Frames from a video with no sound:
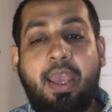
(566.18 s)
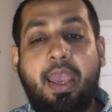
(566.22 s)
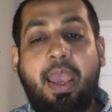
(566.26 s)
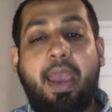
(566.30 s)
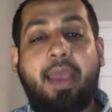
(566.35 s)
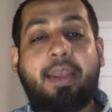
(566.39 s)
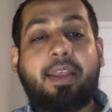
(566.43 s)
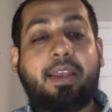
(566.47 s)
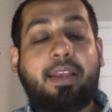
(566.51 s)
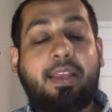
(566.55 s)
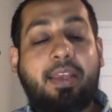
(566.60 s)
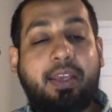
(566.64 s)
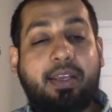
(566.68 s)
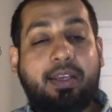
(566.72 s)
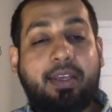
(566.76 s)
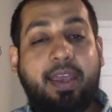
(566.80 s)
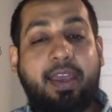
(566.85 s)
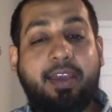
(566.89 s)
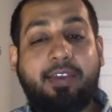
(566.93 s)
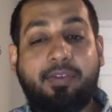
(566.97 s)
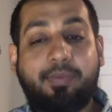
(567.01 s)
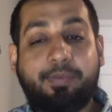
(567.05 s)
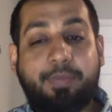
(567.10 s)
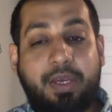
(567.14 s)
And then he
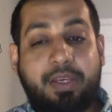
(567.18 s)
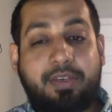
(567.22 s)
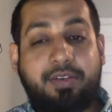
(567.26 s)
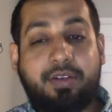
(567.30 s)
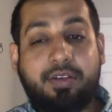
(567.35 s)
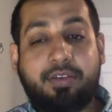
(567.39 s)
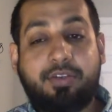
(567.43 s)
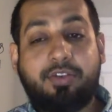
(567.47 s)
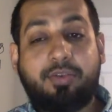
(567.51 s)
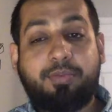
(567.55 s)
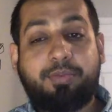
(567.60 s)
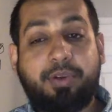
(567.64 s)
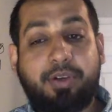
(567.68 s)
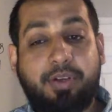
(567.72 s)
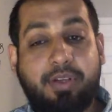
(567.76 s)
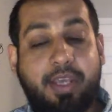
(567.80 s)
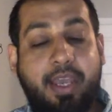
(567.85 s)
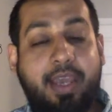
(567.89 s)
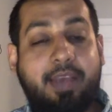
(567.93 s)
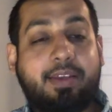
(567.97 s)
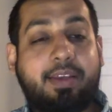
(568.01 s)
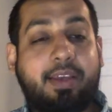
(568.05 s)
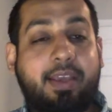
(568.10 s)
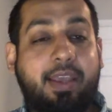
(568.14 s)
takes measures to
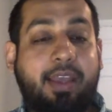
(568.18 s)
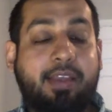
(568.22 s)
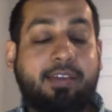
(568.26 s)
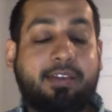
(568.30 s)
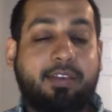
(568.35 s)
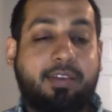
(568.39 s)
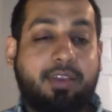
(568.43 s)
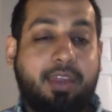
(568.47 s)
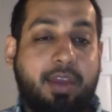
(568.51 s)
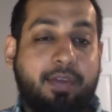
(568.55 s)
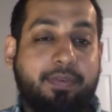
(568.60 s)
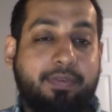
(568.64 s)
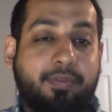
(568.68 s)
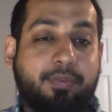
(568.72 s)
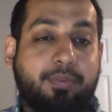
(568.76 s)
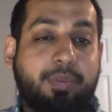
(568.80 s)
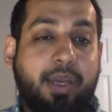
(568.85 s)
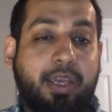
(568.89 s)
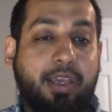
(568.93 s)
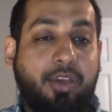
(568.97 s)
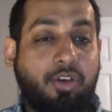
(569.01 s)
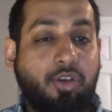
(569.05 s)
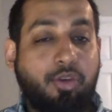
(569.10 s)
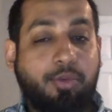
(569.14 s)
protect against theft
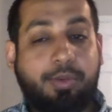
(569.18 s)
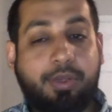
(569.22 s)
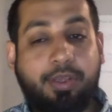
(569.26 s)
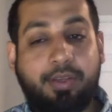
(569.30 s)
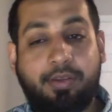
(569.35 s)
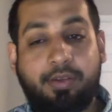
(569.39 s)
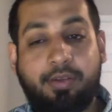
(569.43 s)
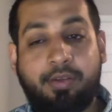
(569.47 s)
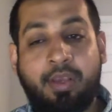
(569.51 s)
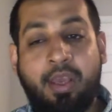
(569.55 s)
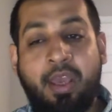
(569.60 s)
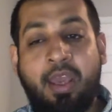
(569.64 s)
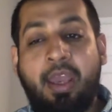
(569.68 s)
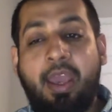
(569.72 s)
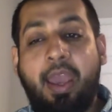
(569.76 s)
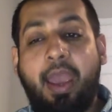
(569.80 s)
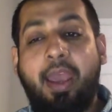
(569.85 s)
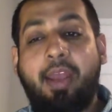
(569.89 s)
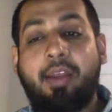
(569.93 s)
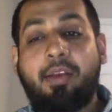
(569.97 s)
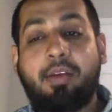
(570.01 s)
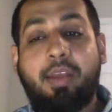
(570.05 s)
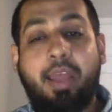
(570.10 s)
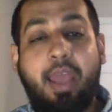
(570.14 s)
by humans
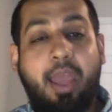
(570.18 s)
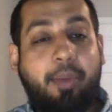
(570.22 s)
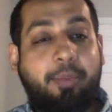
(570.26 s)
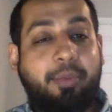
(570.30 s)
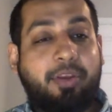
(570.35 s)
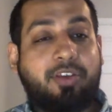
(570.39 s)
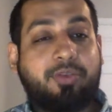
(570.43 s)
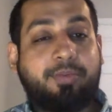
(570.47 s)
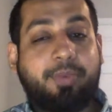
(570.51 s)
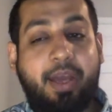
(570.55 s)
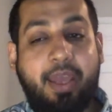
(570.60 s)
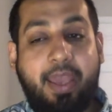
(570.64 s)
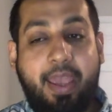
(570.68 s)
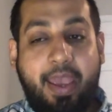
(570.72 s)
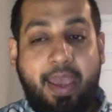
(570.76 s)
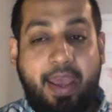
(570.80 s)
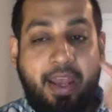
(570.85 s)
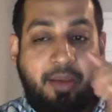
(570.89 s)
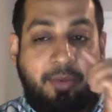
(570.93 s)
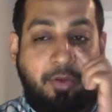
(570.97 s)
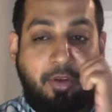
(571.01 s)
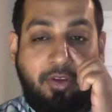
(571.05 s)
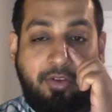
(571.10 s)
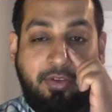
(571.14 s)
and damage by
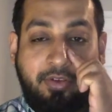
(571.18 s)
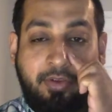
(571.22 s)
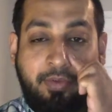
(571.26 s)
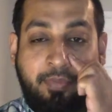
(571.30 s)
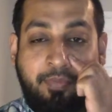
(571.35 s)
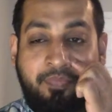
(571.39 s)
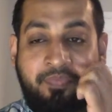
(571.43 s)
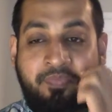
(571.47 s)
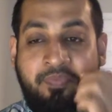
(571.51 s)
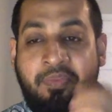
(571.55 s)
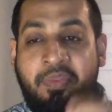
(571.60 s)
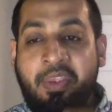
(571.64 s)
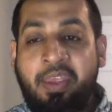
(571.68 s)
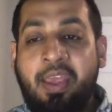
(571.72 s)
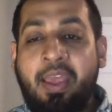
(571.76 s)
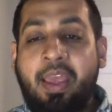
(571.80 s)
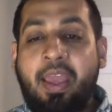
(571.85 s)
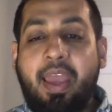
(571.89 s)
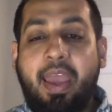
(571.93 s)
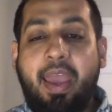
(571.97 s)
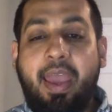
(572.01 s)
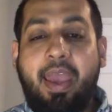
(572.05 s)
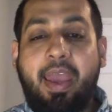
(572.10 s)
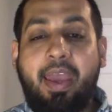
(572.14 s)
animals.
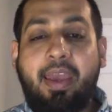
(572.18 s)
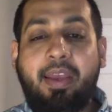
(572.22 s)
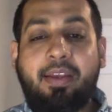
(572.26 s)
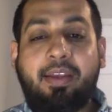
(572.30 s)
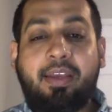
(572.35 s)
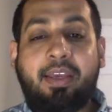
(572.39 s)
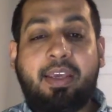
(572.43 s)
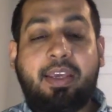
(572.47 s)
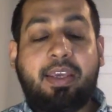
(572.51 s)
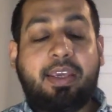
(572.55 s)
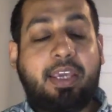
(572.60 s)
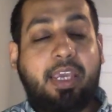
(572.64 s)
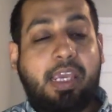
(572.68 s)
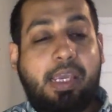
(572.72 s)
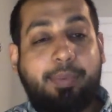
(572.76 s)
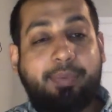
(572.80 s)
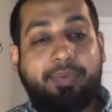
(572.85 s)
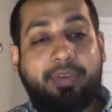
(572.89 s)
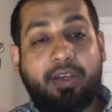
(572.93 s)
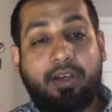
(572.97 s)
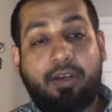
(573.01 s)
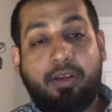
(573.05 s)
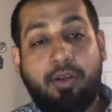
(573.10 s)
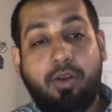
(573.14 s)
And he
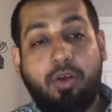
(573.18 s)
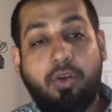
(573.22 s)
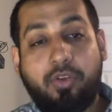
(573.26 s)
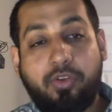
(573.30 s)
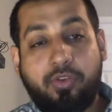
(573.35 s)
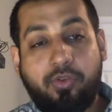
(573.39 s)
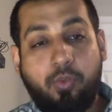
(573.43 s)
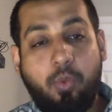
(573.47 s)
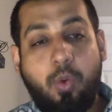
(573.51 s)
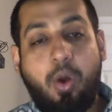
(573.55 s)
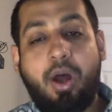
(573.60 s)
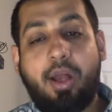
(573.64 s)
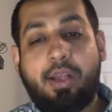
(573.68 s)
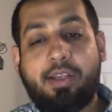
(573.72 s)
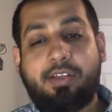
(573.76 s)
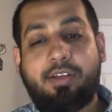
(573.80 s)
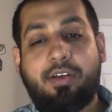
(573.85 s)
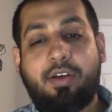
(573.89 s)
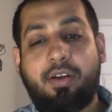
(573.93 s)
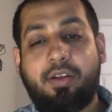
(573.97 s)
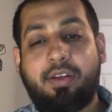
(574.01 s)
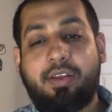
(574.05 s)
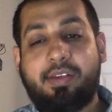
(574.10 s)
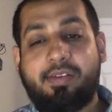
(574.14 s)
keeps a close watch
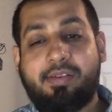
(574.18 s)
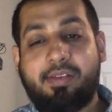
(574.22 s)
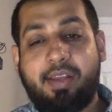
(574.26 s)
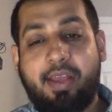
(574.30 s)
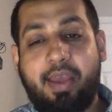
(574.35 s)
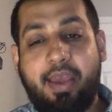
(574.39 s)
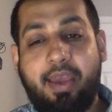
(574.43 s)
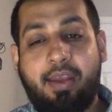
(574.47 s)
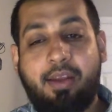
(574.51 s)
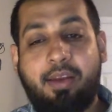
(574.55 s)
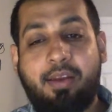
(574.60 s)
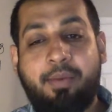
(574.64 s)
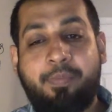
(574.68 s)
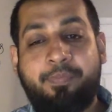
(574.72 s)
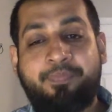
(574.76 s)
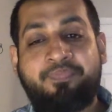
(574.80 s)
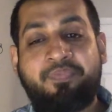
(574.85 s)
on this land.